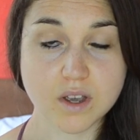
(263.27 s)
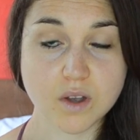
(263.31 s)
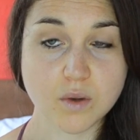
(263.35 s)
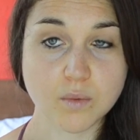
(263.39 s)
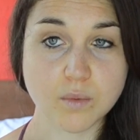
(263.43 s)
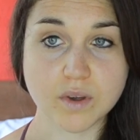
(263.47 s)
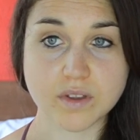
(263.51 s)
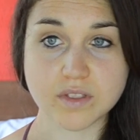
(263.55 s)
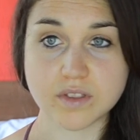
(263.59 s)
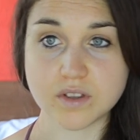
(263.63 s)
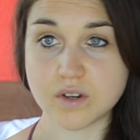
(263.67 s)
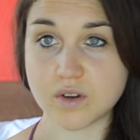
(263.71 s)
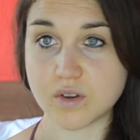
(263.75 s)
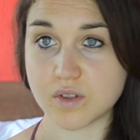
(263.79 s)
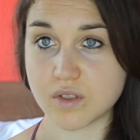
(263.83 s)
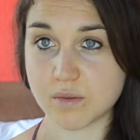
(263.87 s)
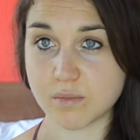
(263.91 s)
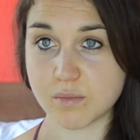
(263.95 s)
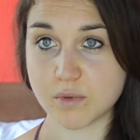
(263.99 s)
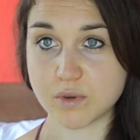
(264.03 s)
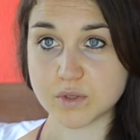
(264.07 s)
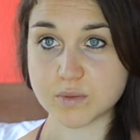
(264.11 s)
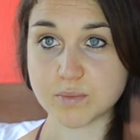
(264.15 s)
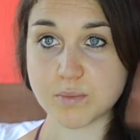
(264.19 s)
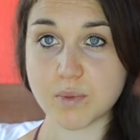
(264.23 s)
Whether you're the
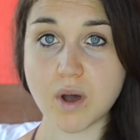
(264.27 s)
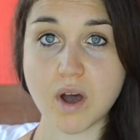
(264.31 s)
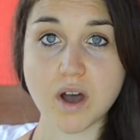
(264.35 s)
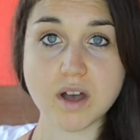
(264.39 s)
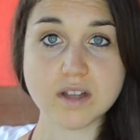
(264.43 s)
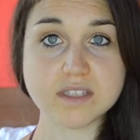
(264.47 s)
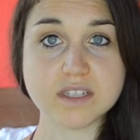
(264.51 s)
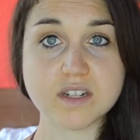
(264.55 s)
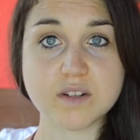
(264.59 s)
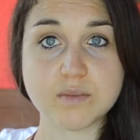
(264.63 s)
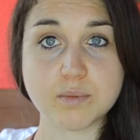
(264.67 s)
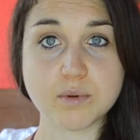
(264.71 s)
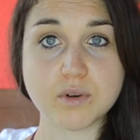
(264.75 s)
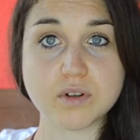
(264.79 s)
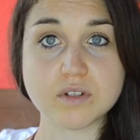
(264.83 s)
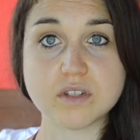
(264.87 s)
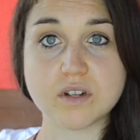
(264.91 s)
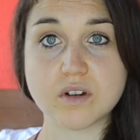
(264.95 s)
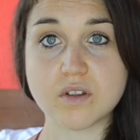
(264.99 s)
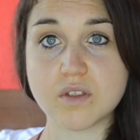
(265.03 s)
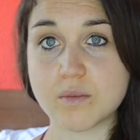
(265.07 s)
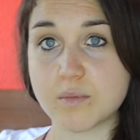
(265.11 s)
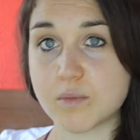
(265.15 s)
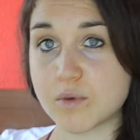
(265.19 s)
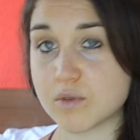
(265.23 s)
most positive person
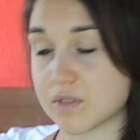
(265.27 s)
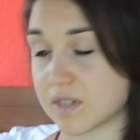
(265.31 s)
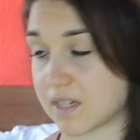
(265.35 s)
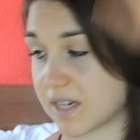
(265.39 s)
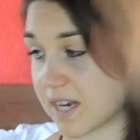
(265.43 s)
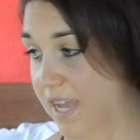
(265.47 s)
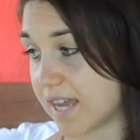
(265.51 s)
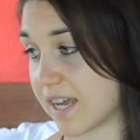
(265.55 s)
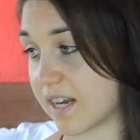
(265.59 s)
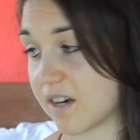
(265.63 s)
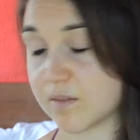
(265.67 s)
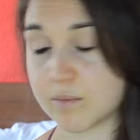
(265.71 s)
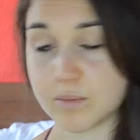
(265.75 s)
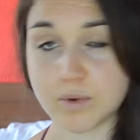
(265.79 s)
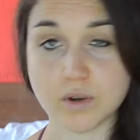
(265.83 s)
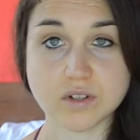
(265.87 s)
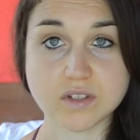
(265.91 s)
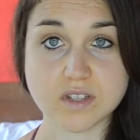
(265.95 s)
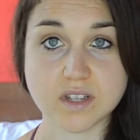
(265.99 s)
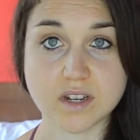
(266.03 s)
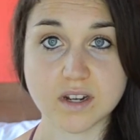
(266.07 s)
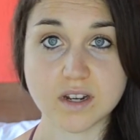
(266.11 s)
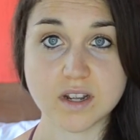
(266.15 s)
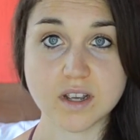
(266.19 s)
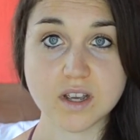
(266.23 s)
or the most negative person,